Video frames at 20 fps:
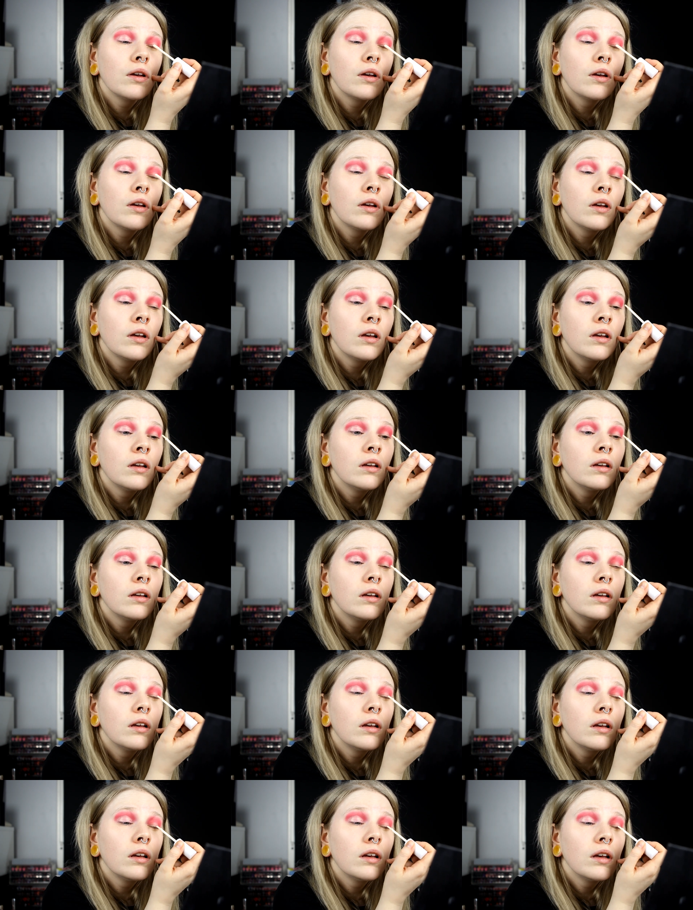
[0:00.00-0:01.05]

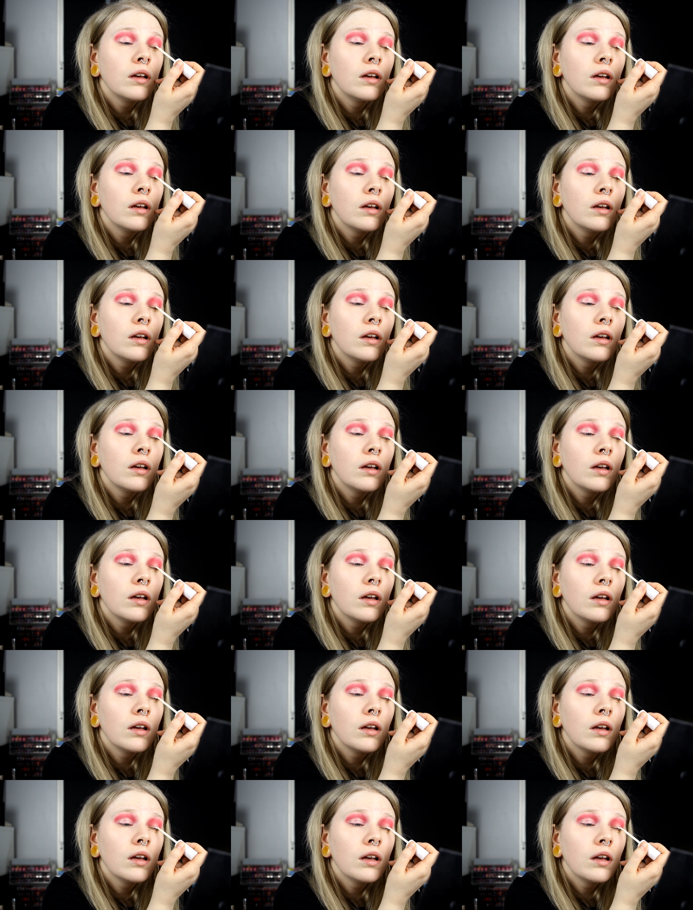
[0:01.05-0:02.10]

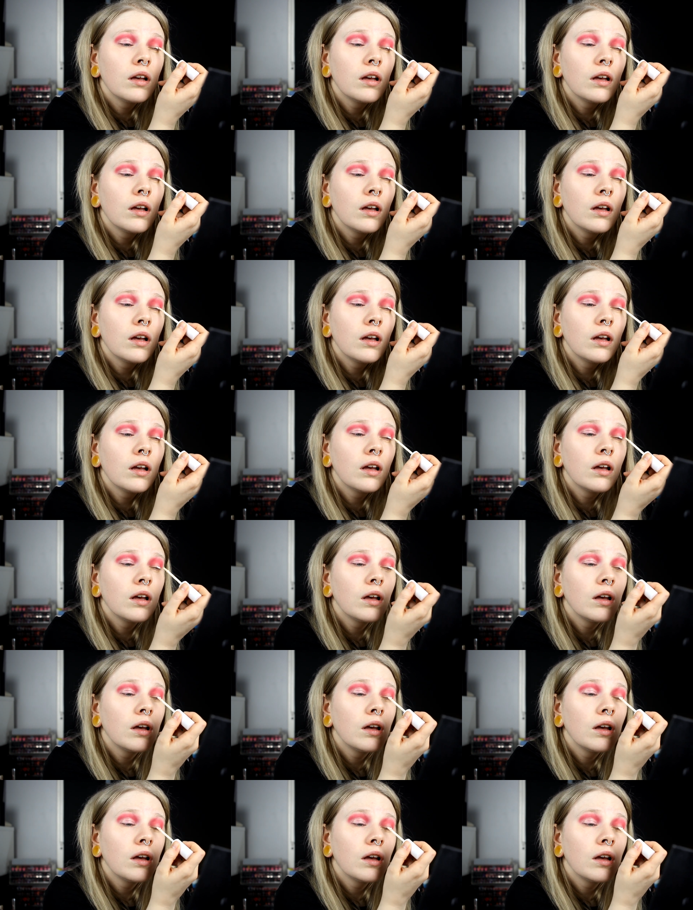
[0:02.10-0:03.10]
No one is speaking in this clip.